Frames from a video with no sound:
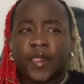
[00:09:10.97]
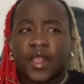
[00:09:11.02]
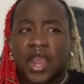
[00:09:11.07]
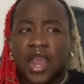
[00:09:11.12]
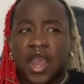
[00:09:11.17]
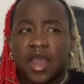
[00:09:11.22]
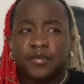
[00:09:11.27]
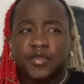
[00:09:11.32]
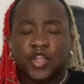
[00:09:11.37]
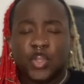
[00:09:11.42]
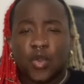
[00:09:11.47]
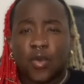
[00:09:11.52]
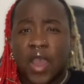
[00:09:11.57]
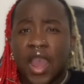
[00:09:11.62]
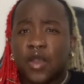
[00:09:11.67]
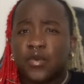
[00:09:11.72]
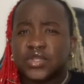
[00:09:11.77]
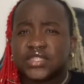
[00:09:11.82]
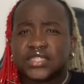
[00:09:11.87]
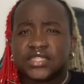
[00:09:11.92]
You know,
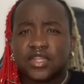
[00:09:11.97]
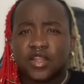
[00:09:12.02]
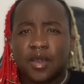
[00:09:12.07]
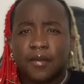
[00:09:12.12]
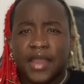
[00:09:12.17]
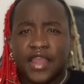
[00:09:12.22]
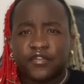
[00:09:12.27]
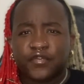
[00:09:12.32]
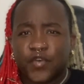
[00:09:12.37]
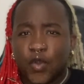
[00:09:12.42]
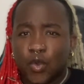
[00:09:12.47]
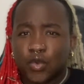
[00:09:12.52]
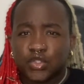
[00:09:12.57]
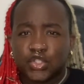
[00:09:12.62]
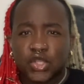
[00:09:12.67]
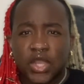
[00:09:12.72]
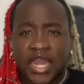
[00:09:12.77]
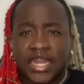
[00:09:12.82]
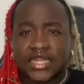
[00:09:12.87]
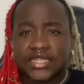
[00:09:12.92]
I was still on my phone
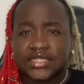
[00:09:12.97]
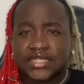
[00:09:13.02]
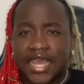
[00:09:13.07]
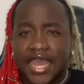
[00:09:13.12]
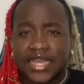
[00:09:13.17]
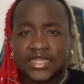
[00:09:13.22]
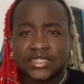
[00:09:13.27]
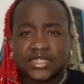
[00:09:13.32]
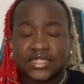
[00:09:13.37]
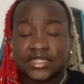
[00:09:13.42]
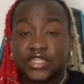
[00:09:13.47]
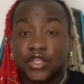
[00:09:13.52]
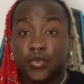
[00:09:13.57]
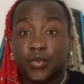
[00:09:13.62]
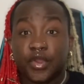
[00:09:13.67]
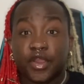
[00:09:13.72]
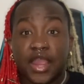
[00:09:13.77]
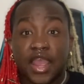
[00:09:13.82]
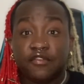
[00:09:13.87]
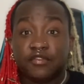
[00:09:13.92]
trying to text to see
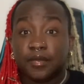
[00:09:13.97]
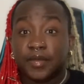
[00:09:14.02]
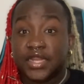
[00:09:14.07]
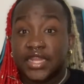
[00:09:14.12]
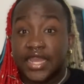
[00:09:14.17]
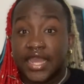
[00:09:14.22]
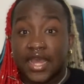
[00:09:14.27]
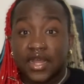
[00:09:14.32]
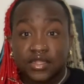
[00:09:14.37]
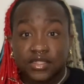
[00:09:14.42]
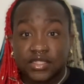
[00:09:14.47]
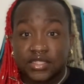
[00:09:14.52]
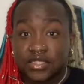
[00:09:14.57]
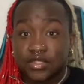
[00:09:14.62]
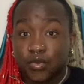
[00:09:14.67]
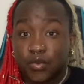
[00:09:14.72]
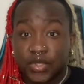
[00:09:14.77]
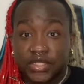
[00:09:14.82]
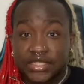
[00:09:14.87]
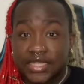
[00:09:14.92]
where everybody
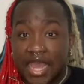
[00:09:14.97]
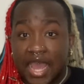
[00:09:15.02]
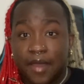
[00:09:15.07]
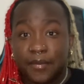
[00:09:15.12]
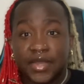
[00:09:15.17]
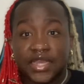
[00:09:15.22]
else was at,